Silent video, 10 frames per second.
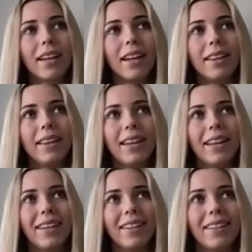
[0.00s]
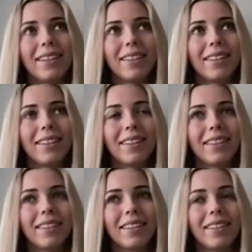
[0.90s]
And then
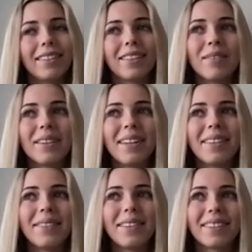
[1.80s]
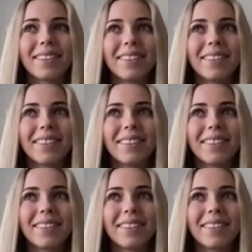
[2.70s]
sometimes,